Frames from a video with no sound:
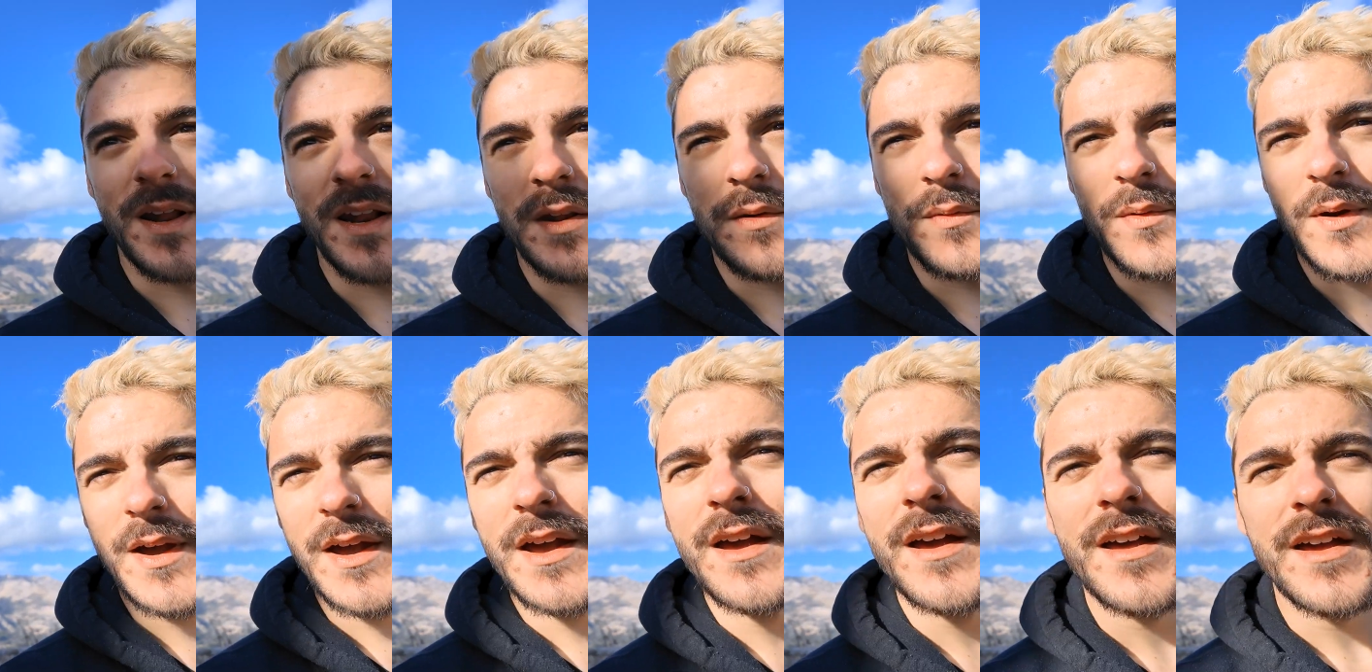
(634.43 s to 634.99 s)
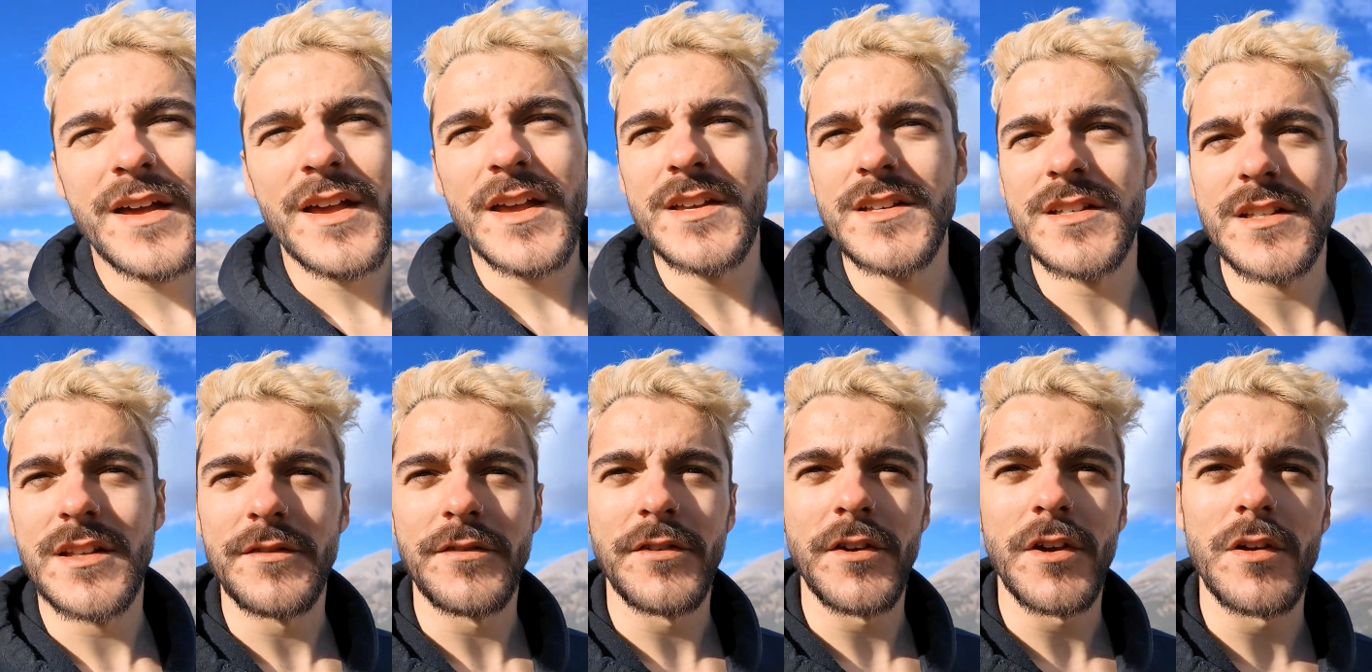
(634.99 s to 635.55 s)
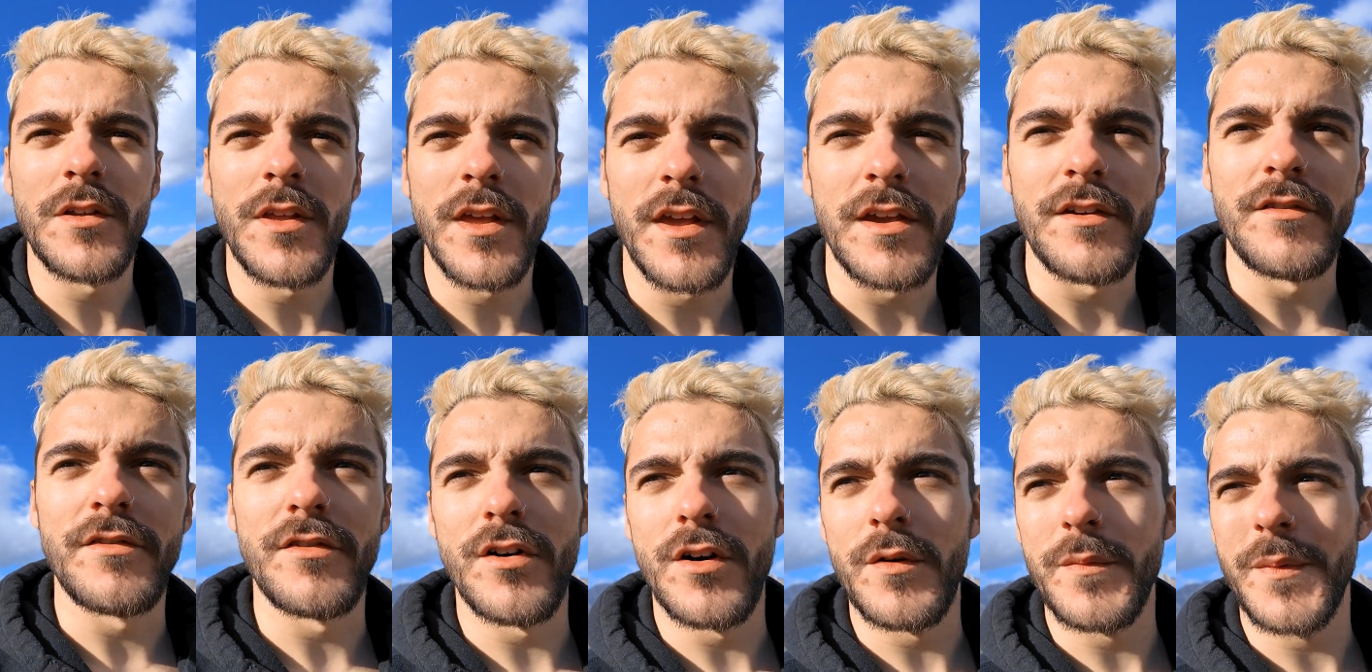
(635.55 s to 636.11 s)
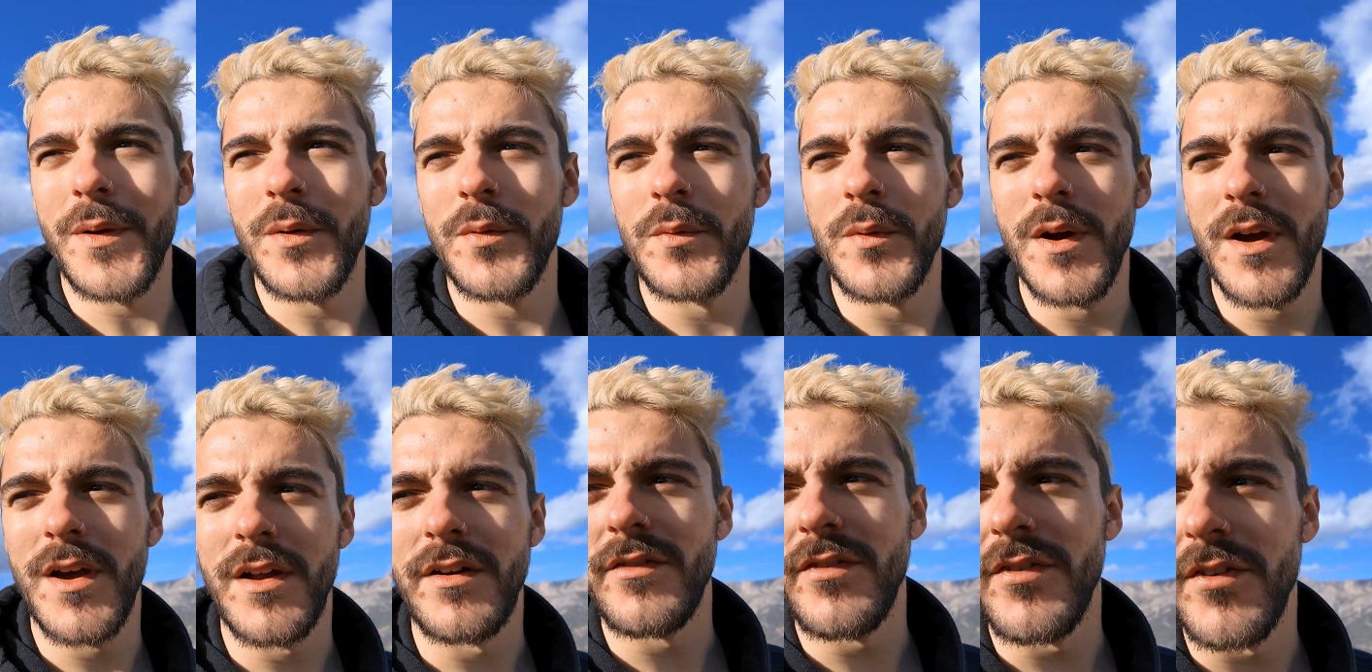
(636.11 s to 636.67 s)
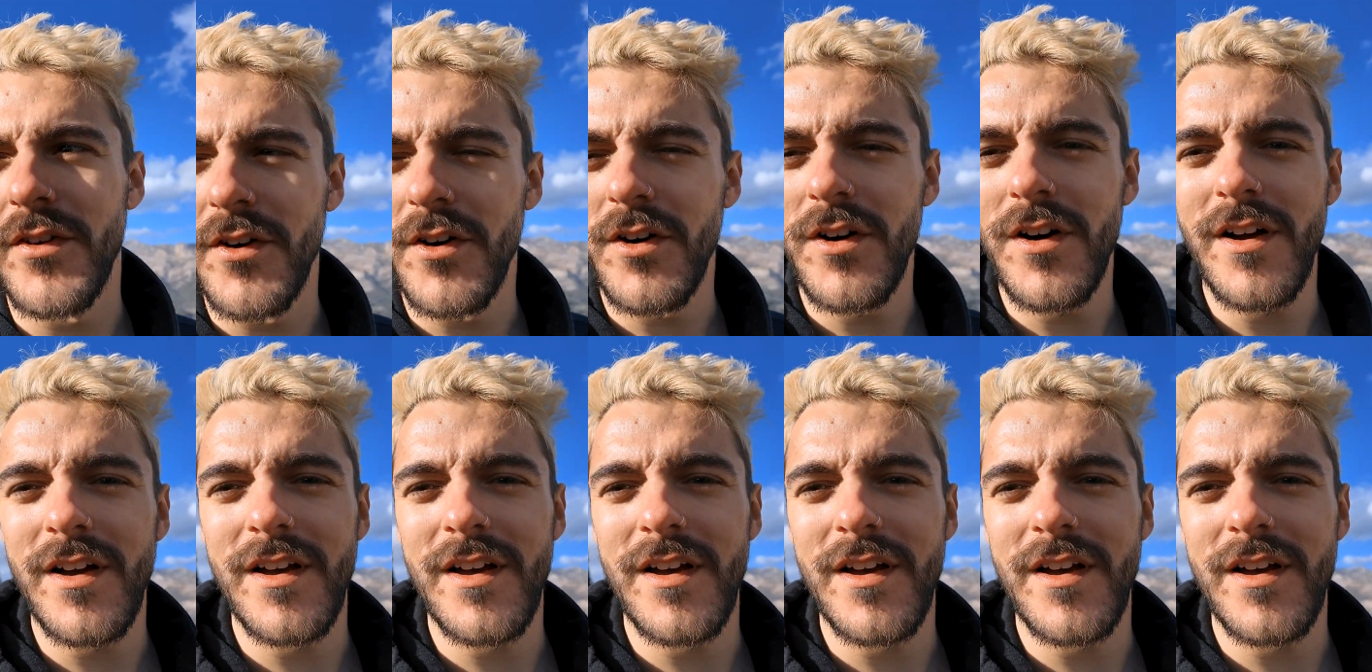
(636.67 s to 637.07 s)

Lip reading: anyway, here's the view that you've all been waiting for.